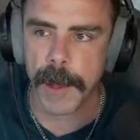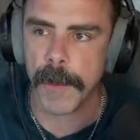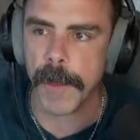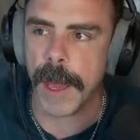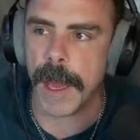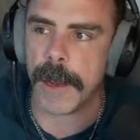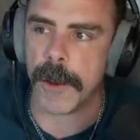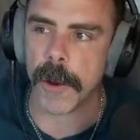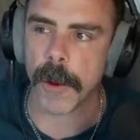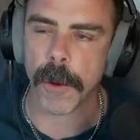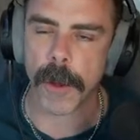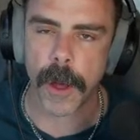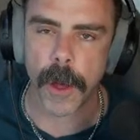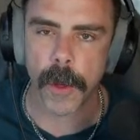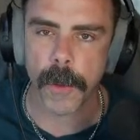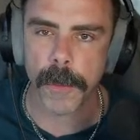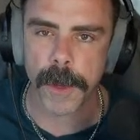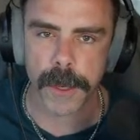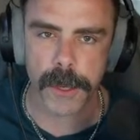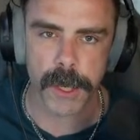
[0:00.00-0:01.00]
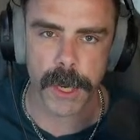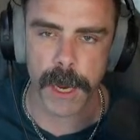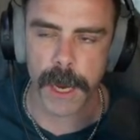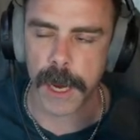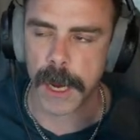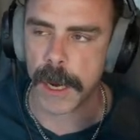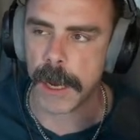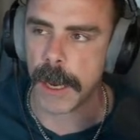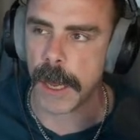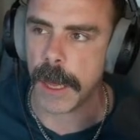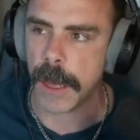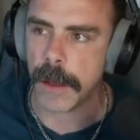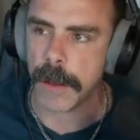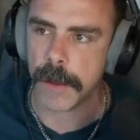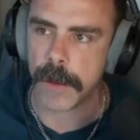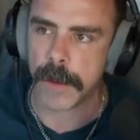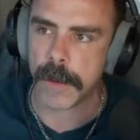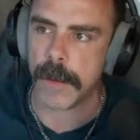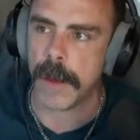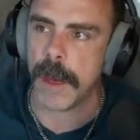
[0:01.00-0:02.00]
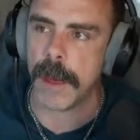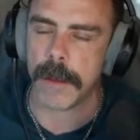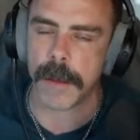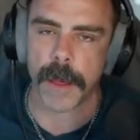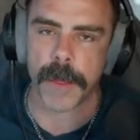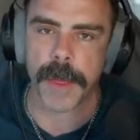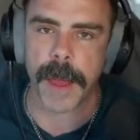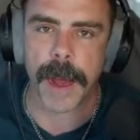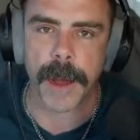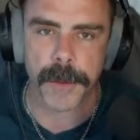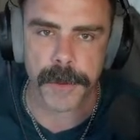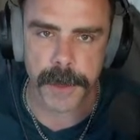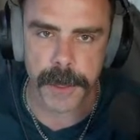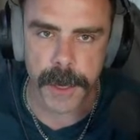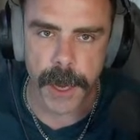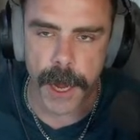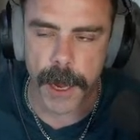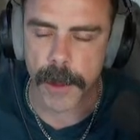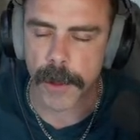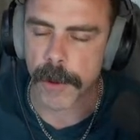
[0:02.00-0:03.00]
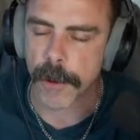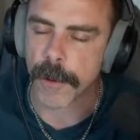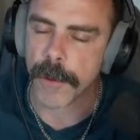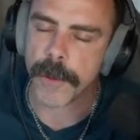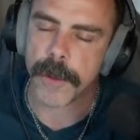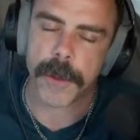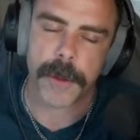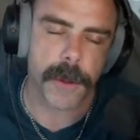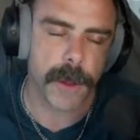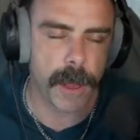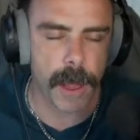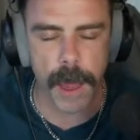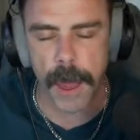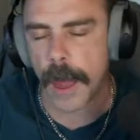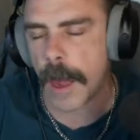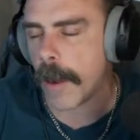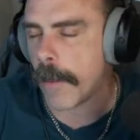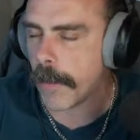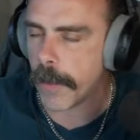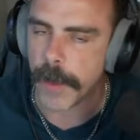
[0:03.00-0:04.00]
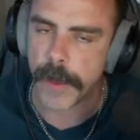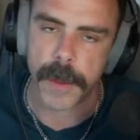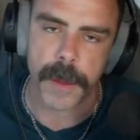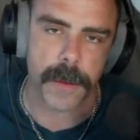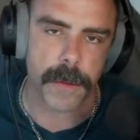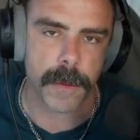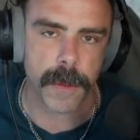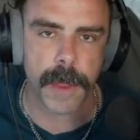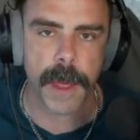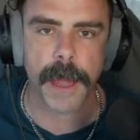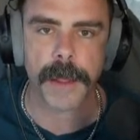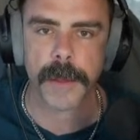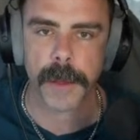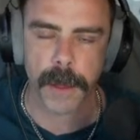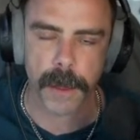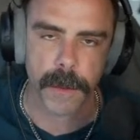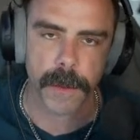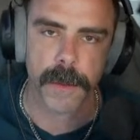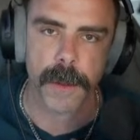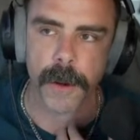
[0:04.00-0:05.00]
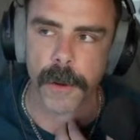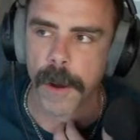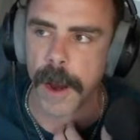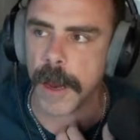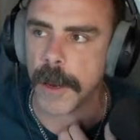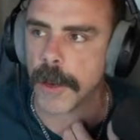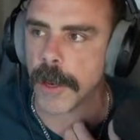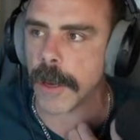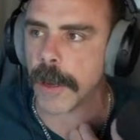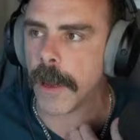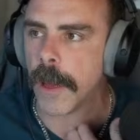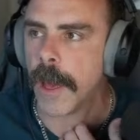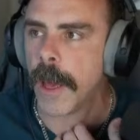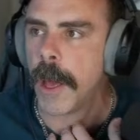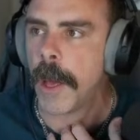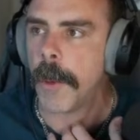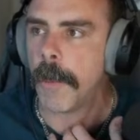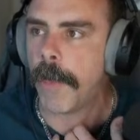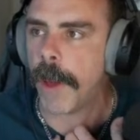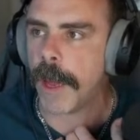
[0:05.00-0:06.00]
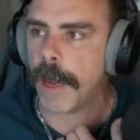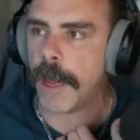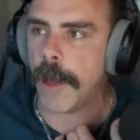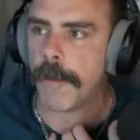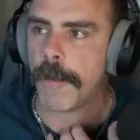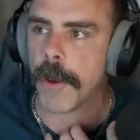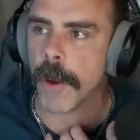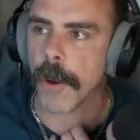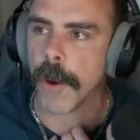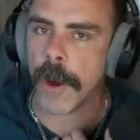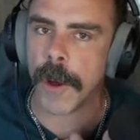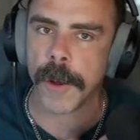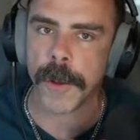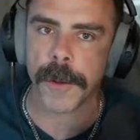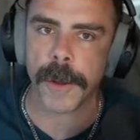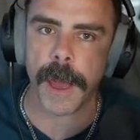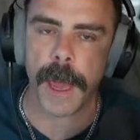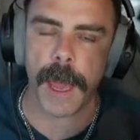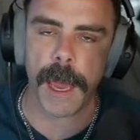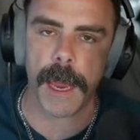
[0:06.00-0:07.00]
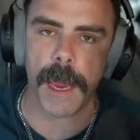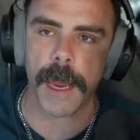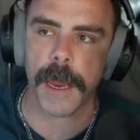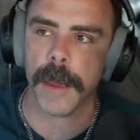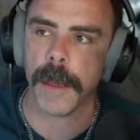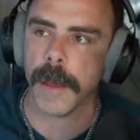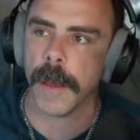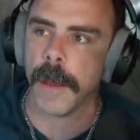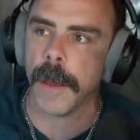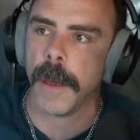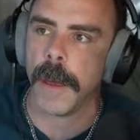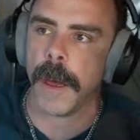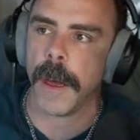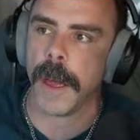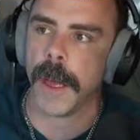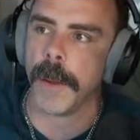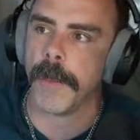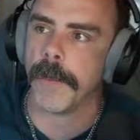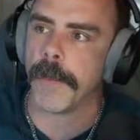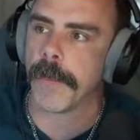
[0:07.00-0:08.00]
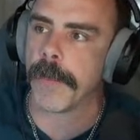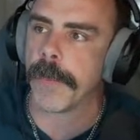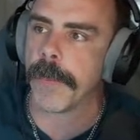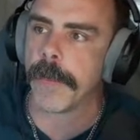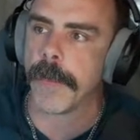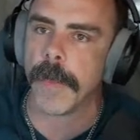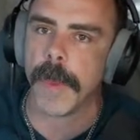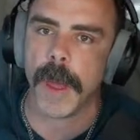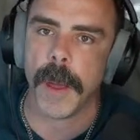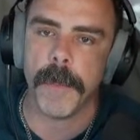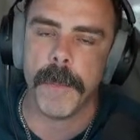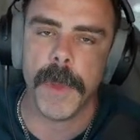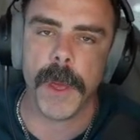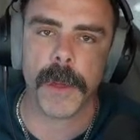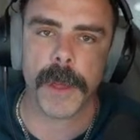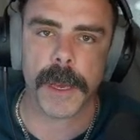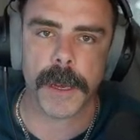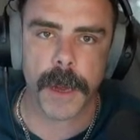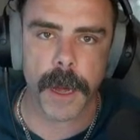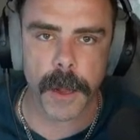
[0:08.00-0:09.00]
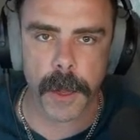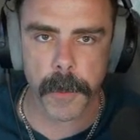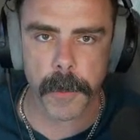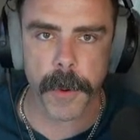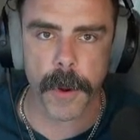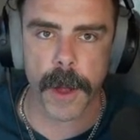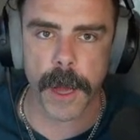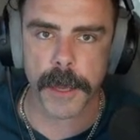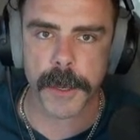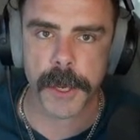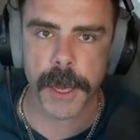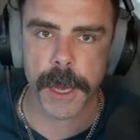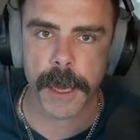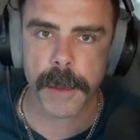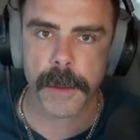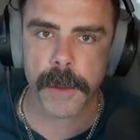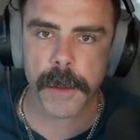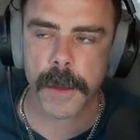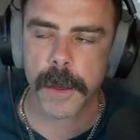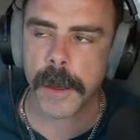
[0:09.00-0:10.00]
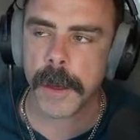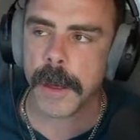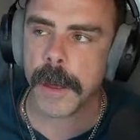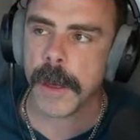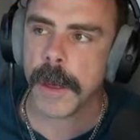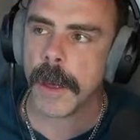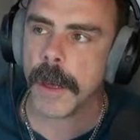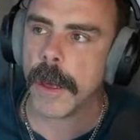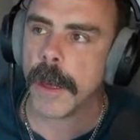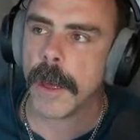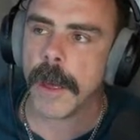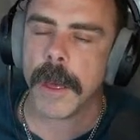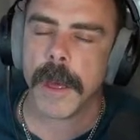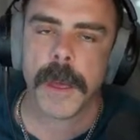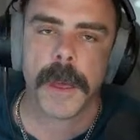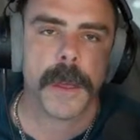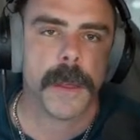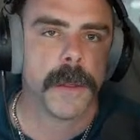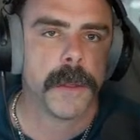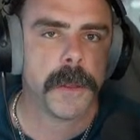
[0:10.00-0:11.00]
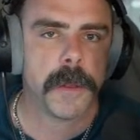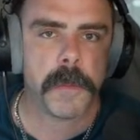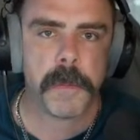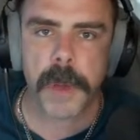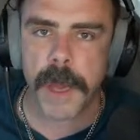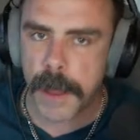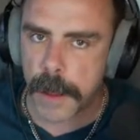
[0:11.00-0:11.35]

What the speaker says: and your whole machine is $1,000, yeah, then that's a consideration. But if you're on a $1 million project, spend the